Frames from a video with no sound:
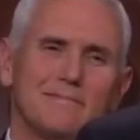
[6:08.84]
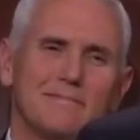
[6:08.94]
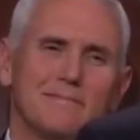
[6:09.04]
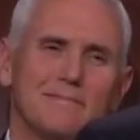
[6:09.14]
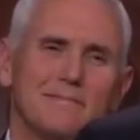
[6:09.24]

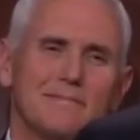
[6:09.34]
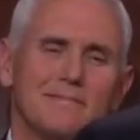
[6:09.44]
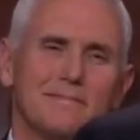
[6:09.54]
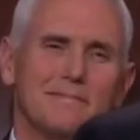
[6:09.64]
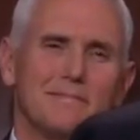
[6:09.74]

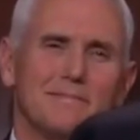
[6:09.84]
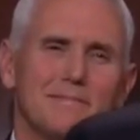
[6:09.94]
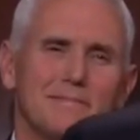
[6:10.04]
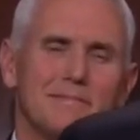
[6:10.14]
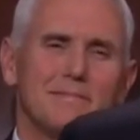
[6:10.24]

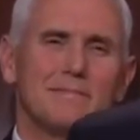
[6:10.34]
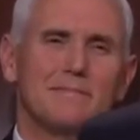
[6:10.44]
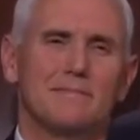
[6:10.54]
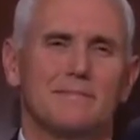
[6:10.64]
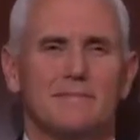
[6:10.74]

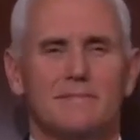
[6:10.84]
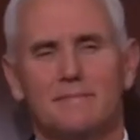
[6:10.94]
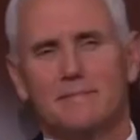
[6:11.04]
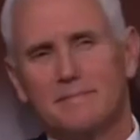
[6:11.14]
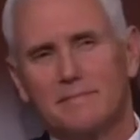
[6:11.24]

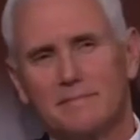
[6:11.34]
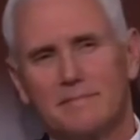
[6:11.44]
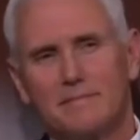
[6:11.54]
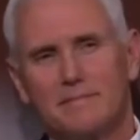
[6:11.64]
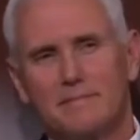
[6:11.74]

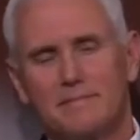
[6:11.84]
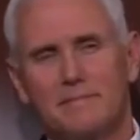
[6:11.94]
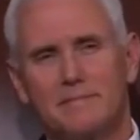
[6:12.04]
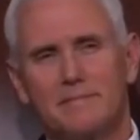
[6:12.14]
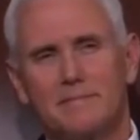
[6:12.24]

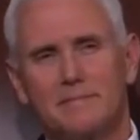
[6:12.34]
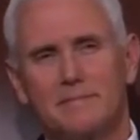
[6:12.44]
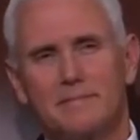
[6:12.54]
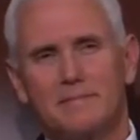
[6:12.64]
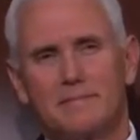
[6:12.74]

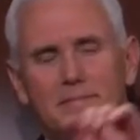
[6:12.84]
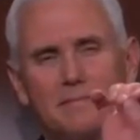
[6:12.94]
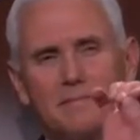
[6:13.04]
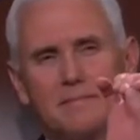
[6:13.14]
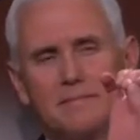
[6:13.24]

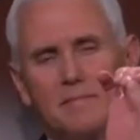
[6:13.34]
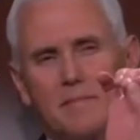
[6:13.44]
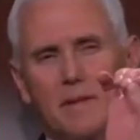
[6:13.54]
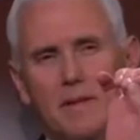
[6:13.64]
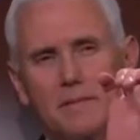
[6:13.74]

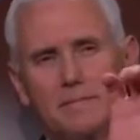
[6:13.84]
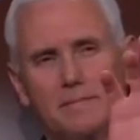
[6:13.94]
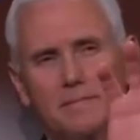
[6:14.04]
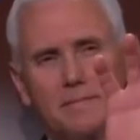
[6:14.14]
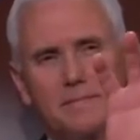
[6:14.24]

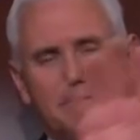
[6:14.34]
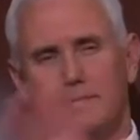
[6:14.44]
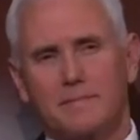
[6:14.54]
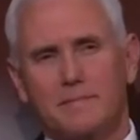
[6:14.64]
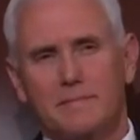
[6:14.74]

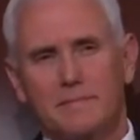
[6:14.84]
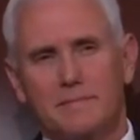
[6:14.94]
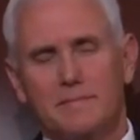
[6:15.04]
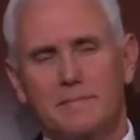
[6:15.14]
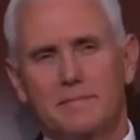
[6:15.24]

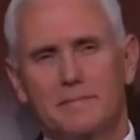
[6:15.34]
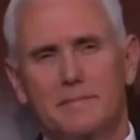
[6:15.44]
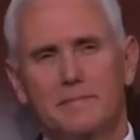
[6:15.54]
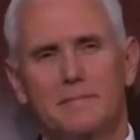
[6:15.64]
(not speaking)